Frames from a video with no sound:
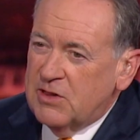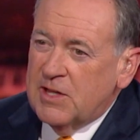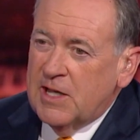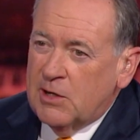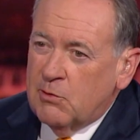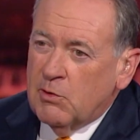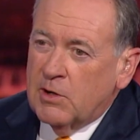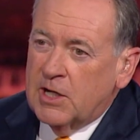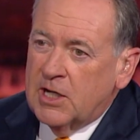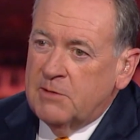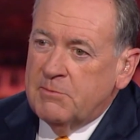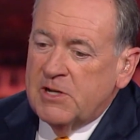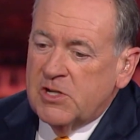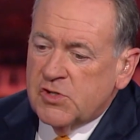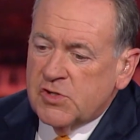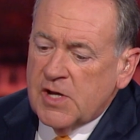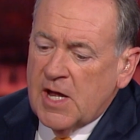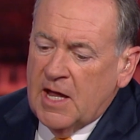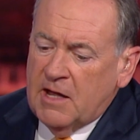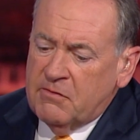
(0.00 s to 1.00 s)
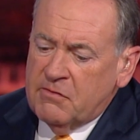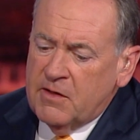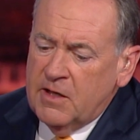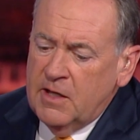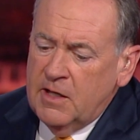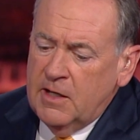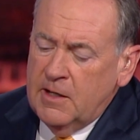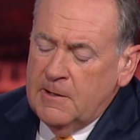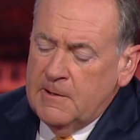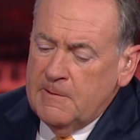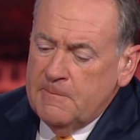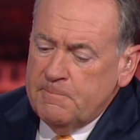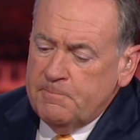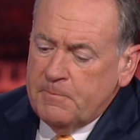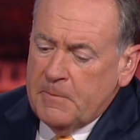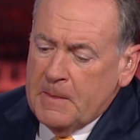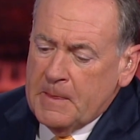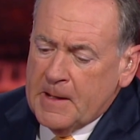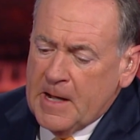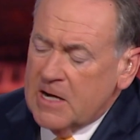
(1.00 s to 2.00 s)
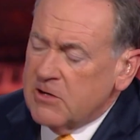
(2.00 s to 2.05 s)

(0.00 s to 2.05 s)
we think we're going to be safe. Yes.